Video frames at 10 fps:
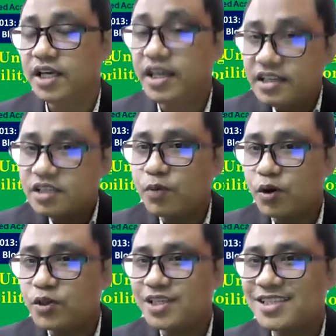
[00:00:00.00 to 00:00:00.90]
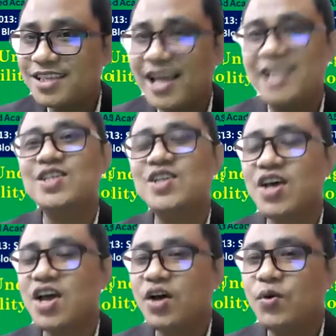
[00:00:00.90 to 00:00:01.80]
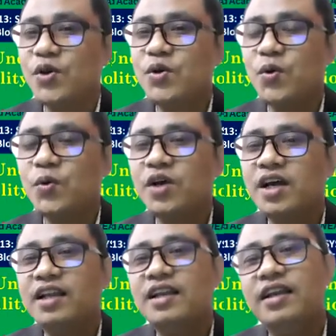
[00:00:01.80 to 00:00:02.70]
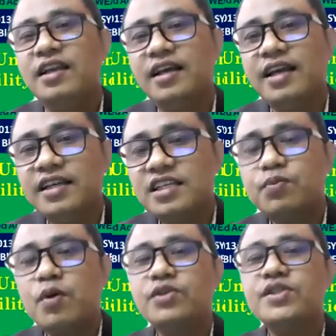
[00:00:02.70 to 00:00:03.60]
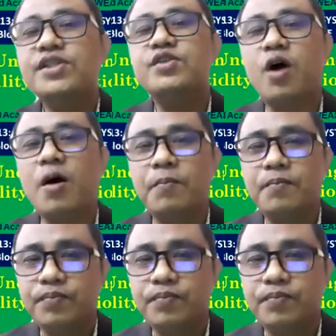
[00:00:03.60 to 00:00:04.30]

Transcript: In this process, as we know, in this process of